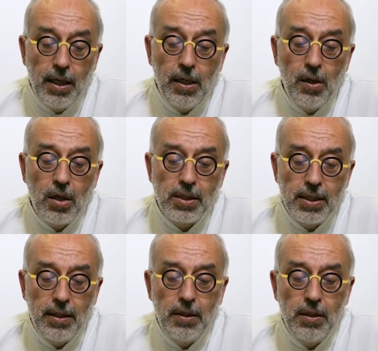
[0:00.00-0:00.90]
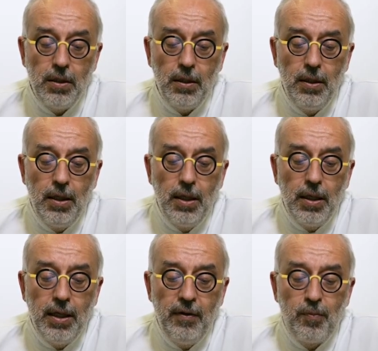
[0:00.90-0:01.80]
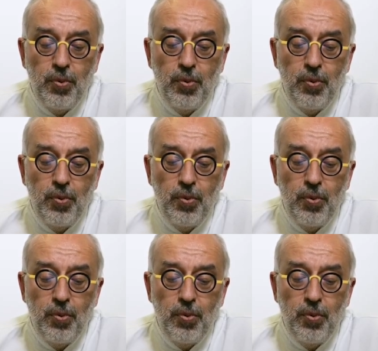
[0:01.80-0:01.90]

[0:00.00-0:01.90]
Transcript: In our center, if